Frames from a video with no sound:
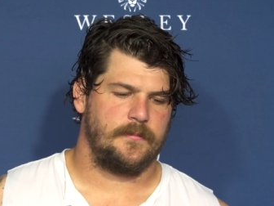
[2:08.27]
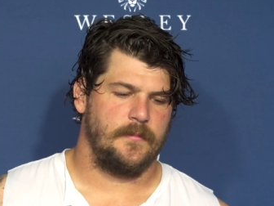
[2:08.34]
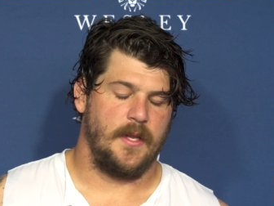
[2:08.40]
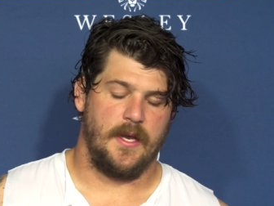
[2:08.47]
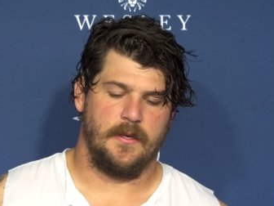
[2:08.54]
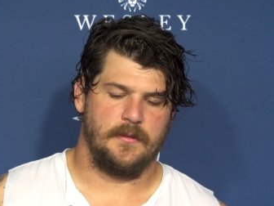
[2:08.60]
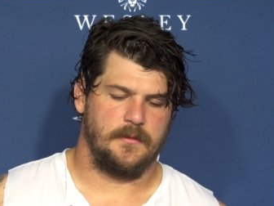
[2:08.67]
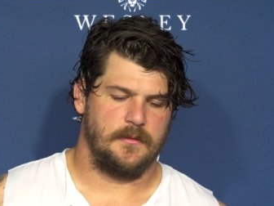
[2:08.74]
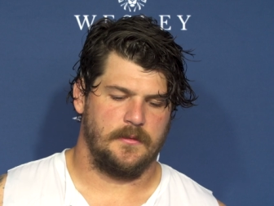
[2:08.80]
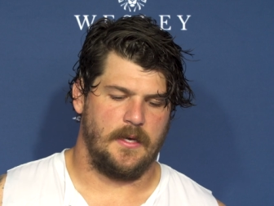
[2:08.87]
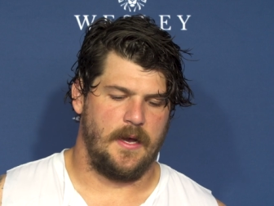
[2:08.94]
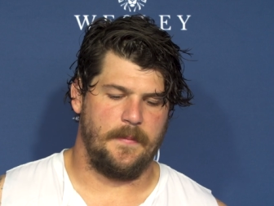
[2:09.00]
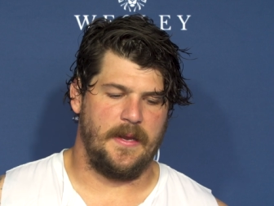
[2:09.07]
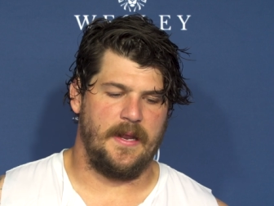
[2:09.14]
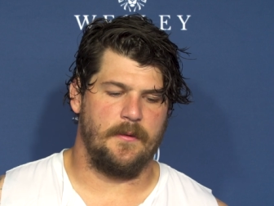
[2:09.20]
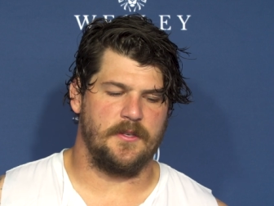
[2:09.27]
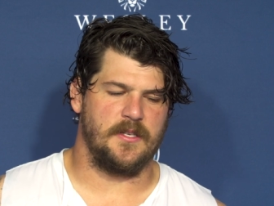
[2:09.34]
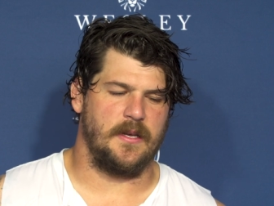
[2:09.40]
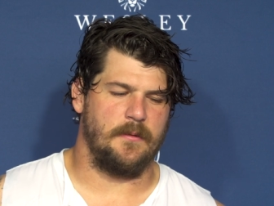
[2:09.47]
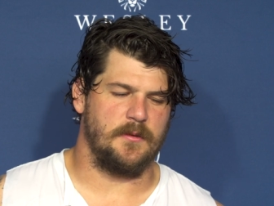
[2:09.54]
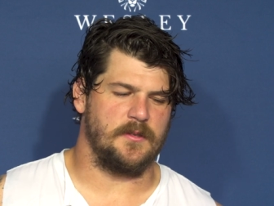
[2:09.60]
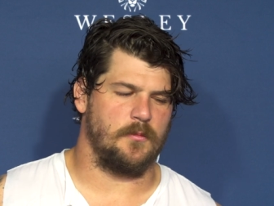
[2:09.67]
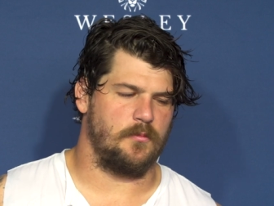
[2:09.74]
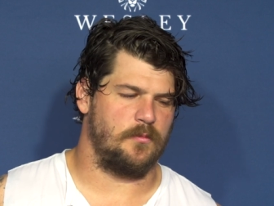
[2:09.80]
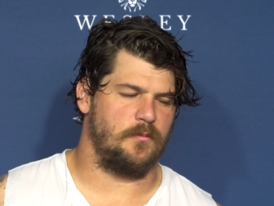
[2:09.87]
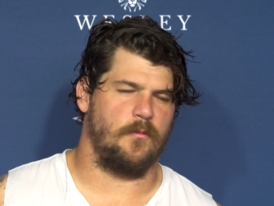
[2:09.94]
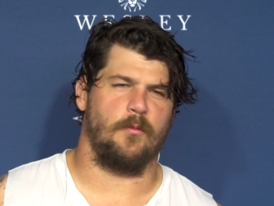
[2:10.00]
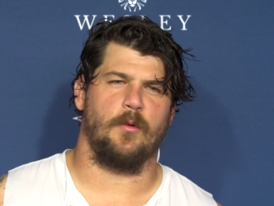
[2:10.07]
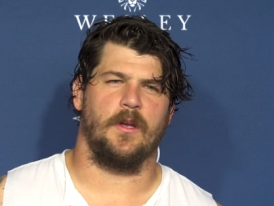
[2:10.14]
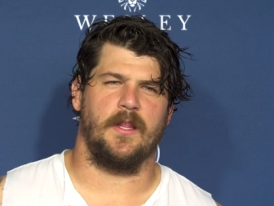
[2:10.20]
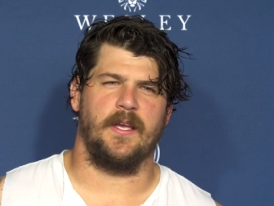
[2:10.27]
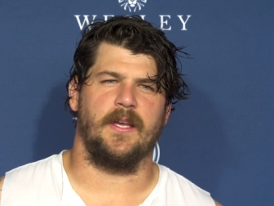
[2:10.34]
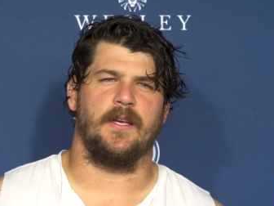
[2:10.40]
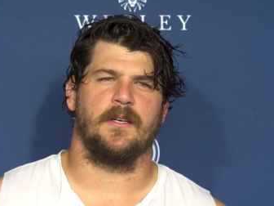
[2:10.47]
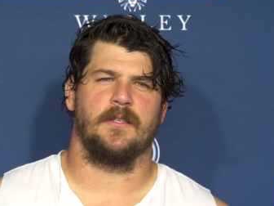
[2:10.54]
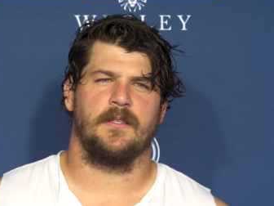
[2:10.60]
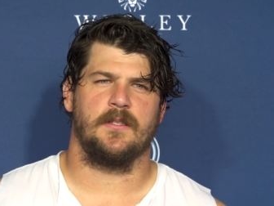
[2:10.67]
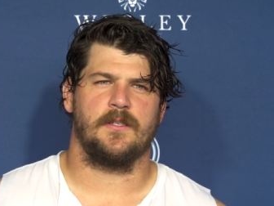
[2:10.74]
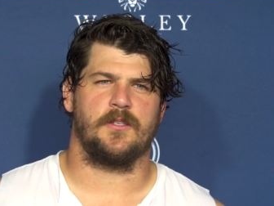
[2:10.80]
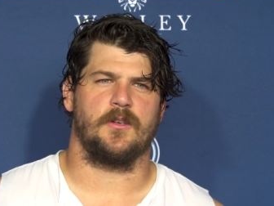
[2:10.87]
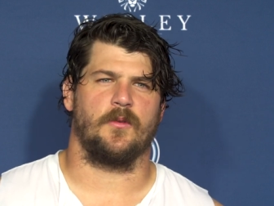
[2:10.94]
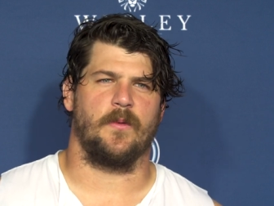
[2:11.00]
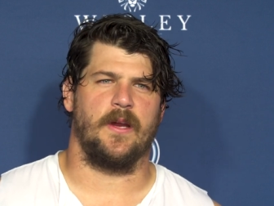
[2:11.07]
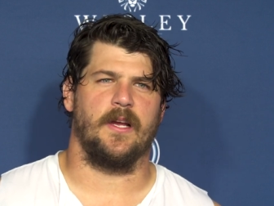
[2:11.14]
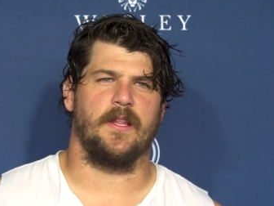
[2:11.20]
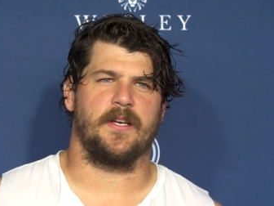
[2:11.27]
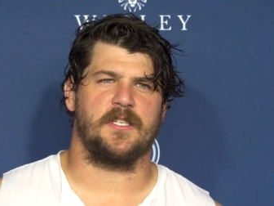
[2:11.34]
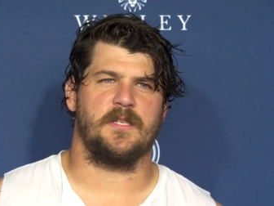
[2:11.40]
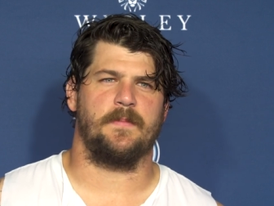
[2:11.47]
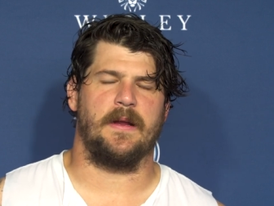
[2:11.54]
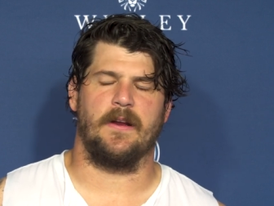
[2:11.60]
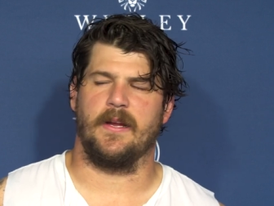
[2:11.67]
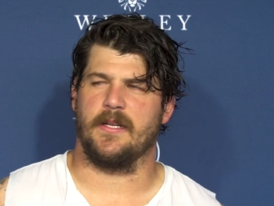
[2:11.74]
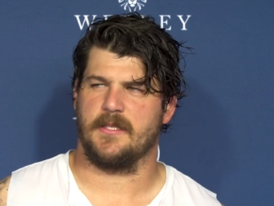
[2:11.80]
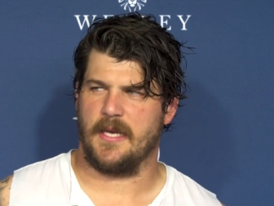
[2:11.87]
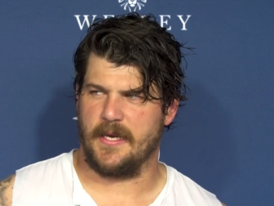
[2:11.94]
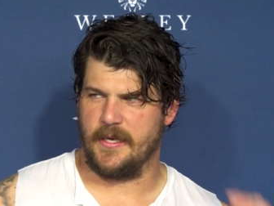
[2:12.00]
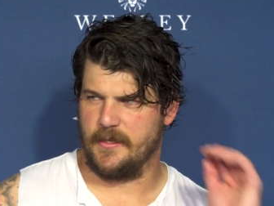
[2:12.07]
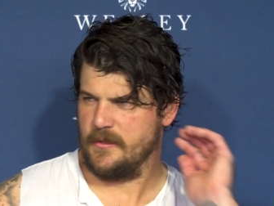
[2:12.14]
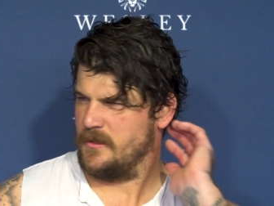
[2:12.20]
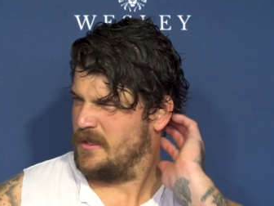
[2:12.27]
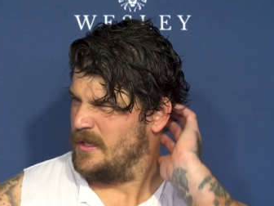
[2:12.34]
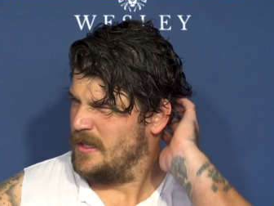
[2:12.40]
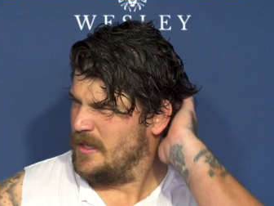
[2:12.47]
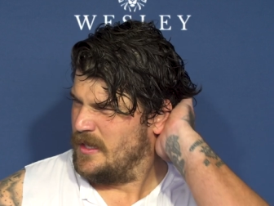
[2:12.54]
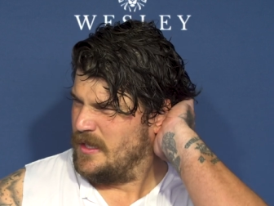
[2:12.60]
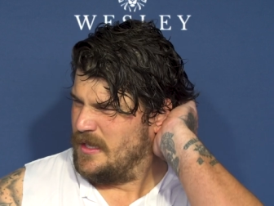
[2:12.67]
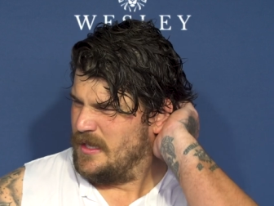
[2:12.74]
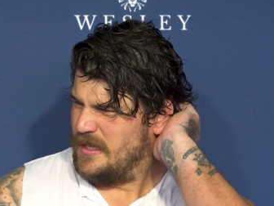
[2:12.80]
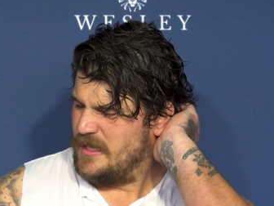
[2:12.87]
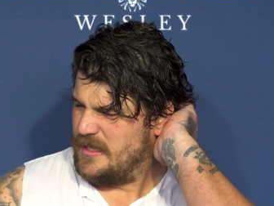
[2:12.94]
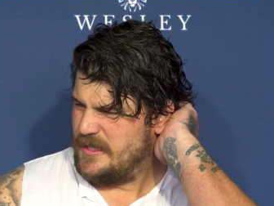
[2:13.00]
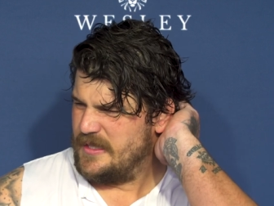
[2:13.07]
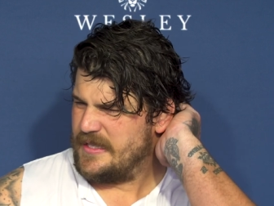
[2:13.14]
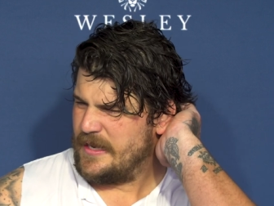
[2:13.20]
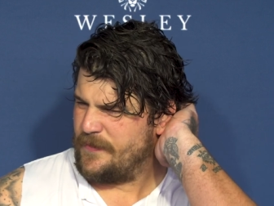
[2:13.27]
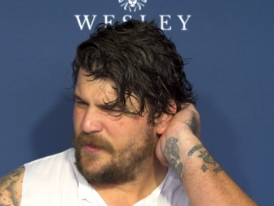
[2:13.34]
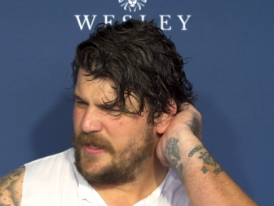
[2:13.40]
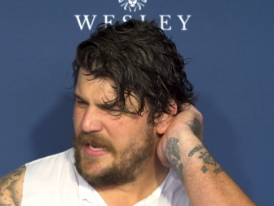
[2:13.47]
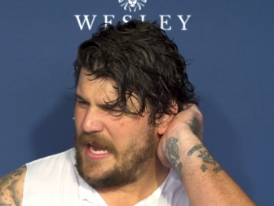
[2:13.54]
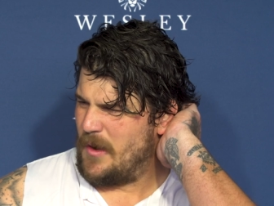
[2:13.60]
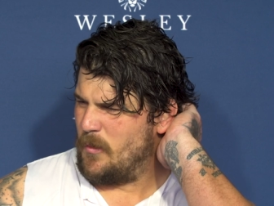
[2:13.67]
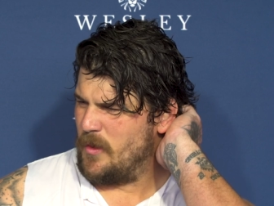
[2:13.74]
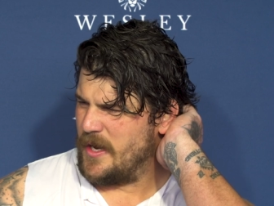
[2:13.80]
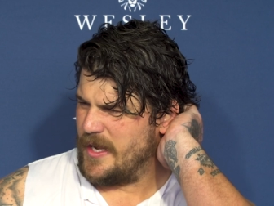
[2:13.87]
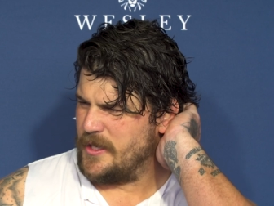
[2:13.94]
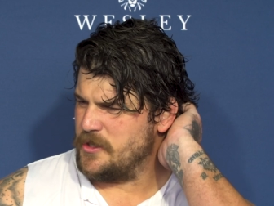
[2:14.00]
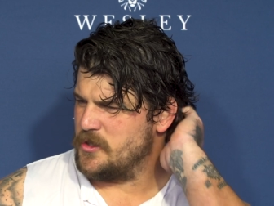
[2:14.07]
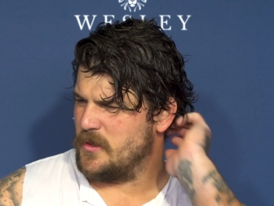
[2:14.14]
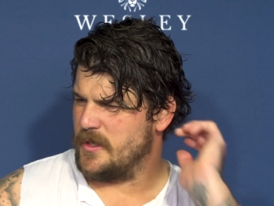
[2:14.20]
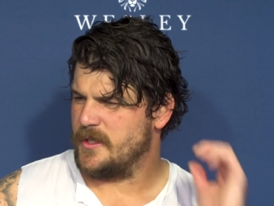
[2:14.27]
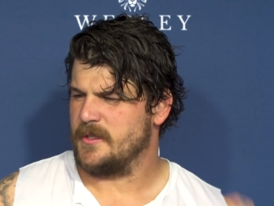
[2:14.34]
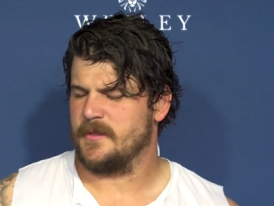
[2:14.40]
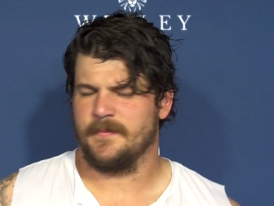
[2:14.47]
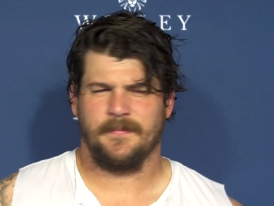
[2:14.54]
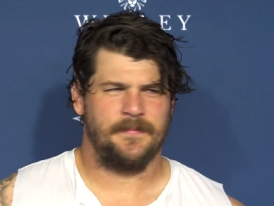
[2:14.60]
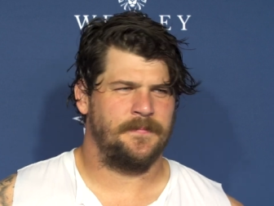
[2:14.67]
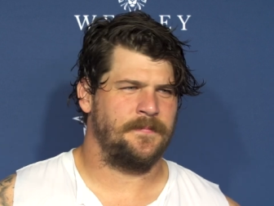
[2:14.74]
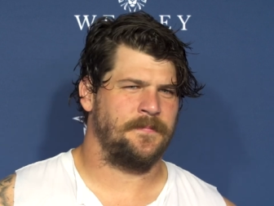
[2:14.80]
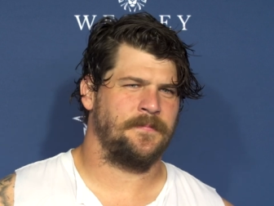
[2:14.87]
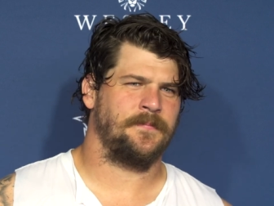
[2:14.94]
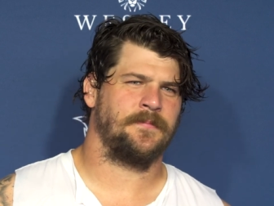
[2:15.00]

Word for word: yeah, I mean, it was a really surreal experience. Definitely not one I enjoyed. You